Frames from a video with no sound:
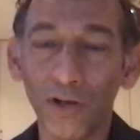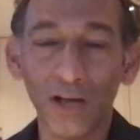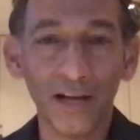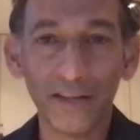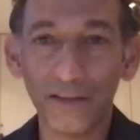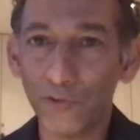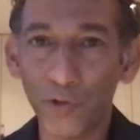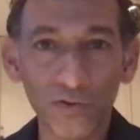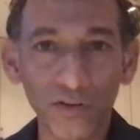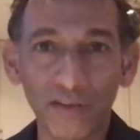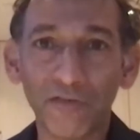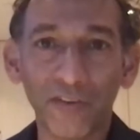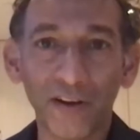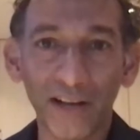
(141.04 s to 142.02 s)
the future
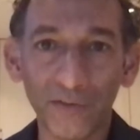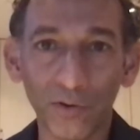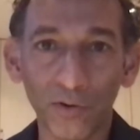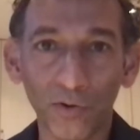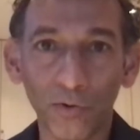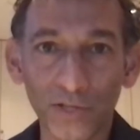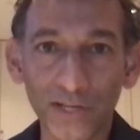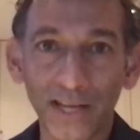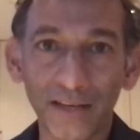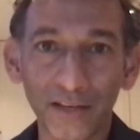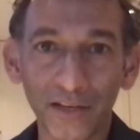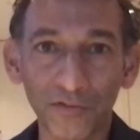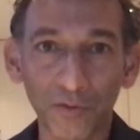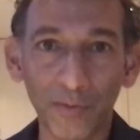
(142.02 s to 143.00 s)
in 5 or 10
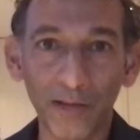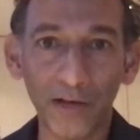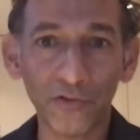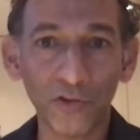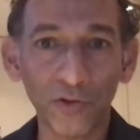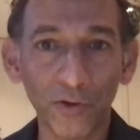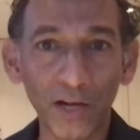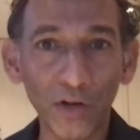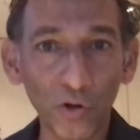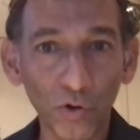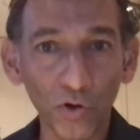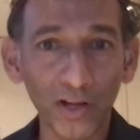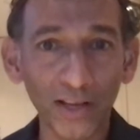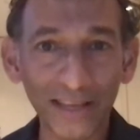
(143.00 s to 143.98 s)
years from now. So I
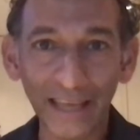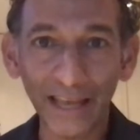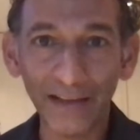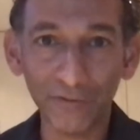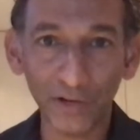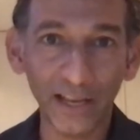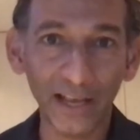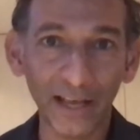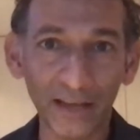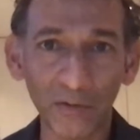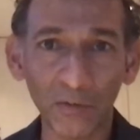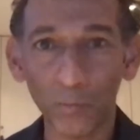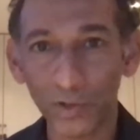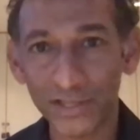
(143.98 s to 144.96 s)
look carefully at
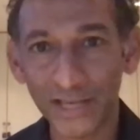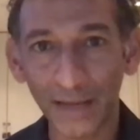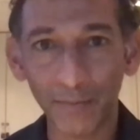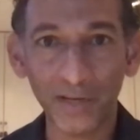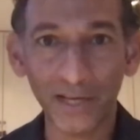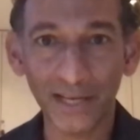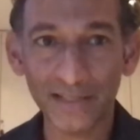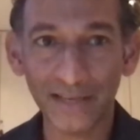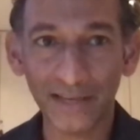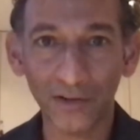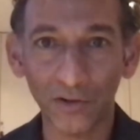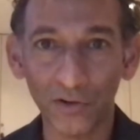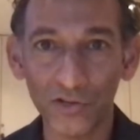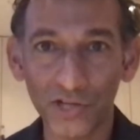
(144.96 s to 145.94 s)
what's happening in
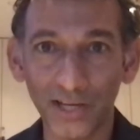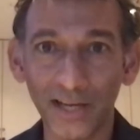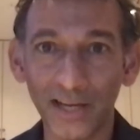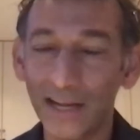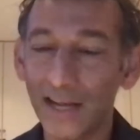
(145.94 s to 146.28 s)
technology,